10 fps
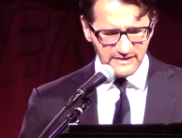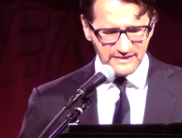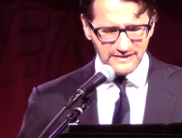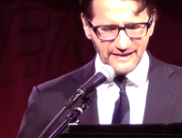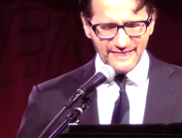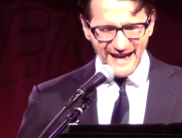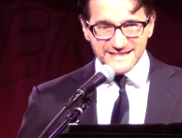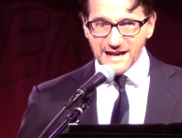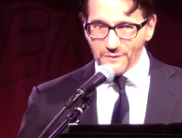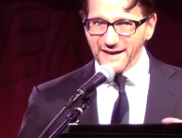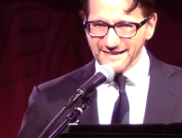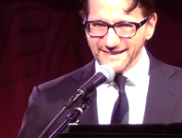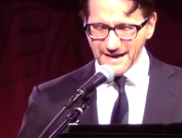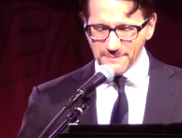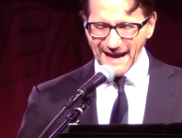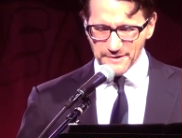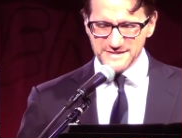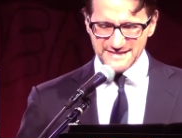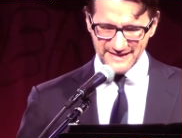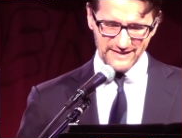That's how I ended up house
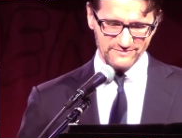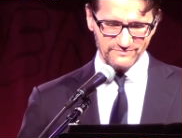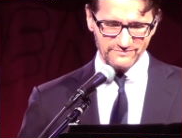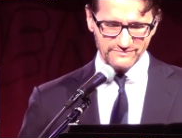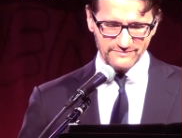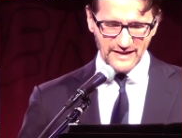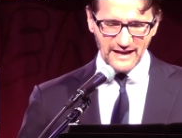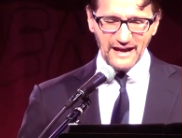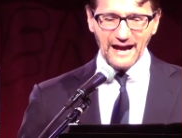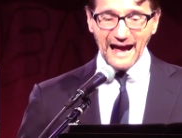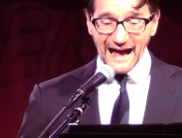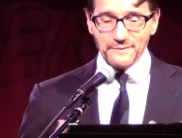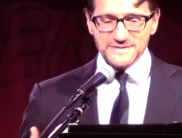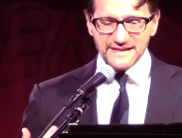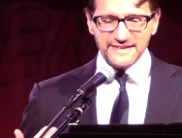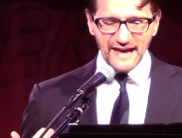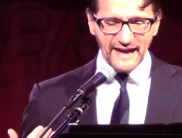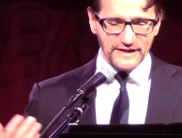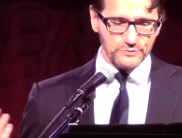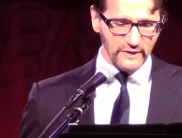sitting. I was at the
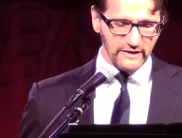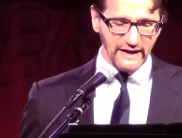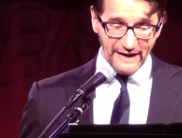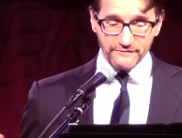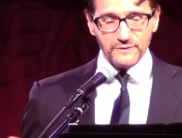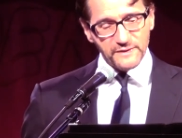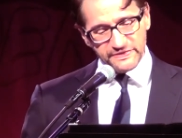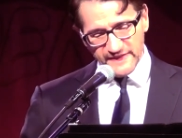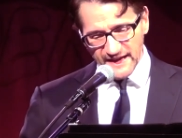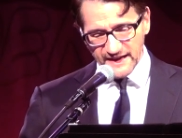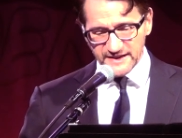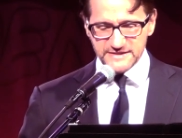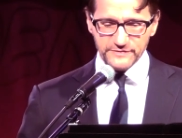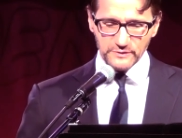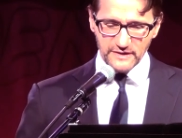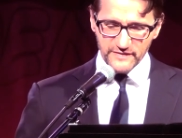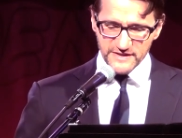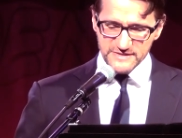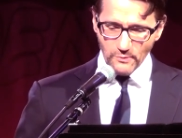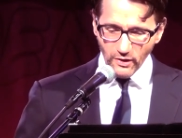age where everyone thinks if you live in a
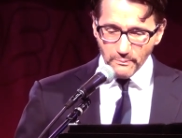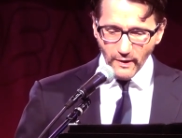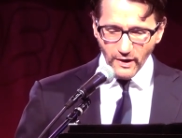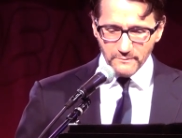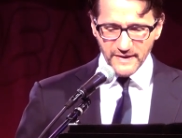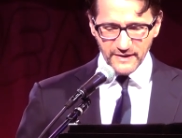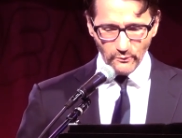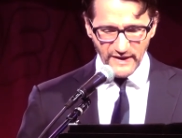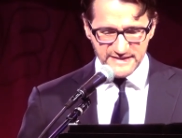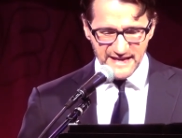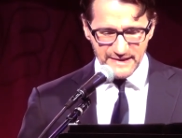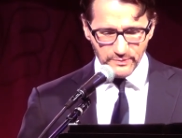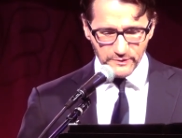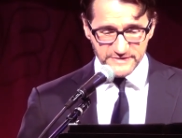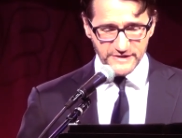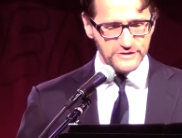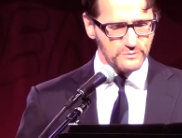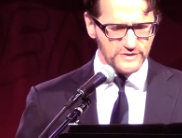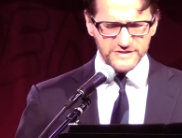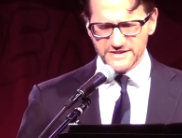small apartment and wait tables that you
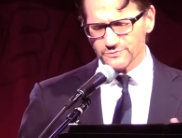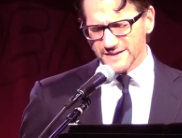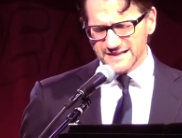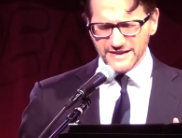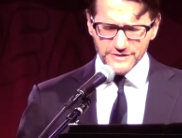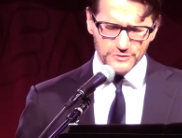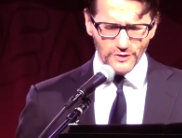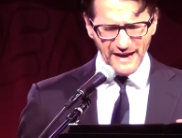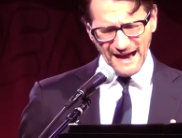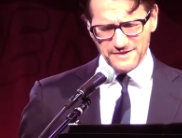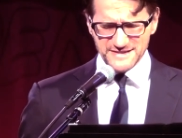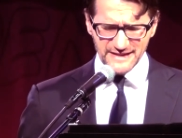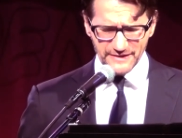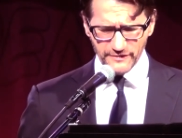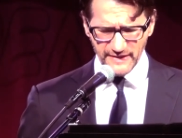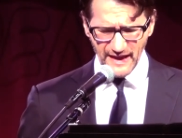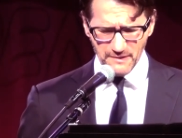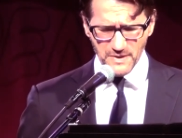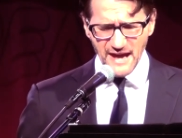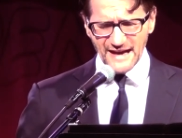would just really enjoy house sitting for them
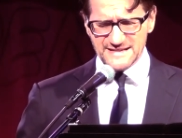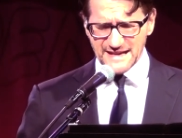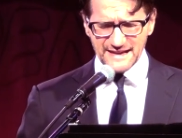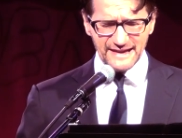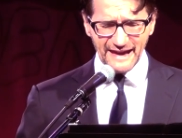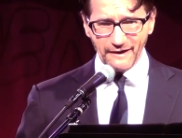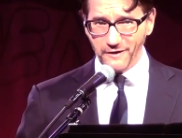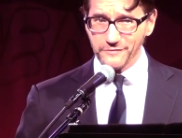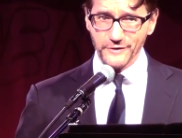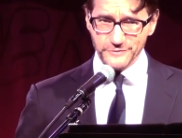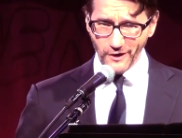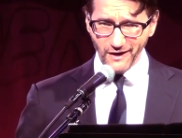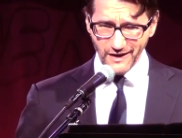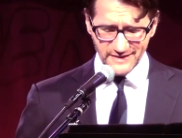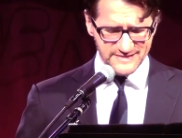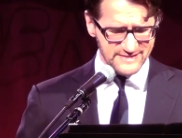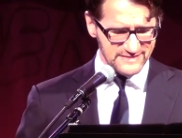and taking care of their dogs.